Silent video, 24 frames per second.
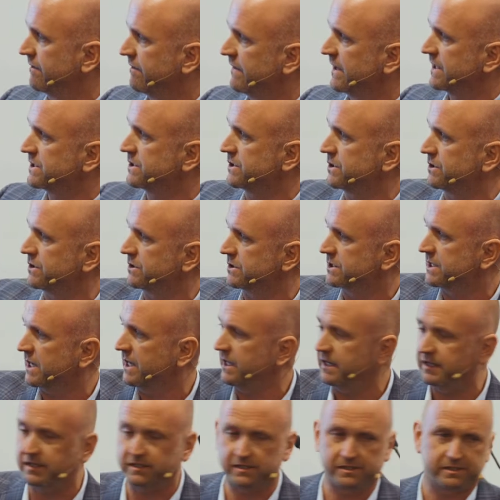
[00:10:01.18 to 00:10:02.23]
investors,
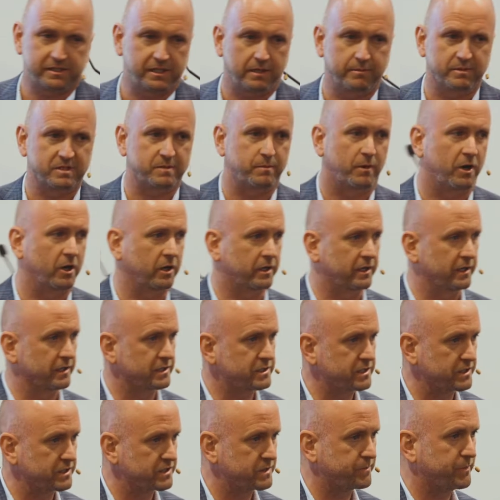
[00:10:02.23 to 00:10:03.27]
kind of the same as market.
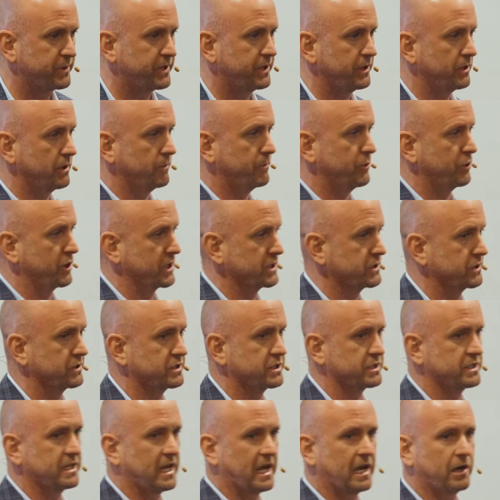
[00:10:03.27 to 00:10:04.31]
It's just pure pressure. It's
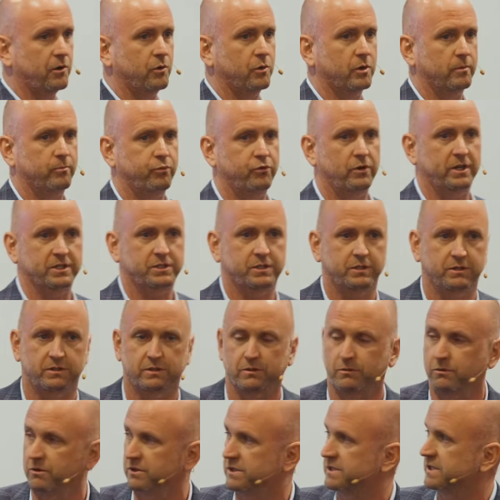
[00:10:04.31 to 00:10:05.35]
just outward pressure
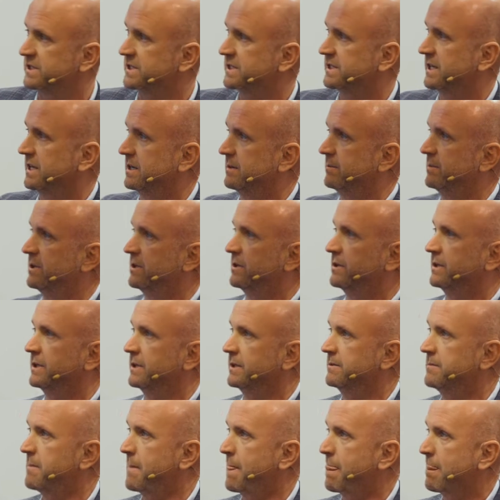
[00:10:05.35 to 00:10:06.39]
towards sustainability.
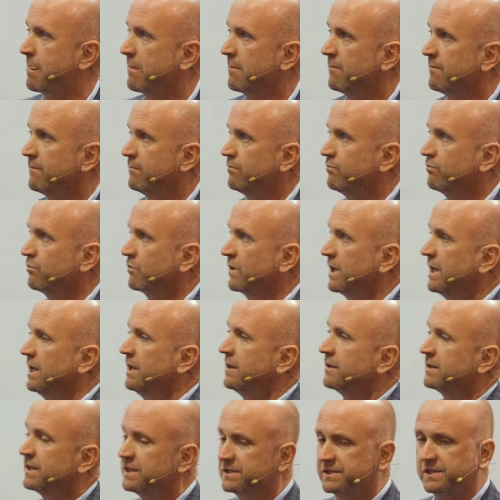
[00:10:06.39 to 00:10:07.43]

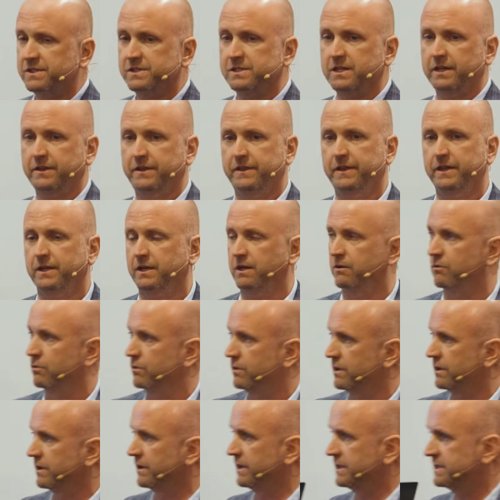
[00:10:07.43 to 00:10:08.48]
This is, I think, a
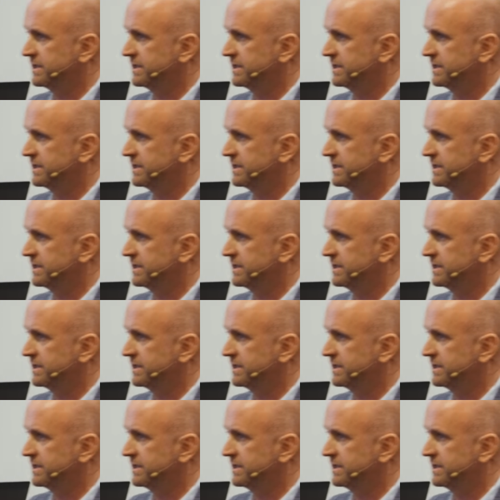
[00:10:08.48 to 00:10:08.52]
really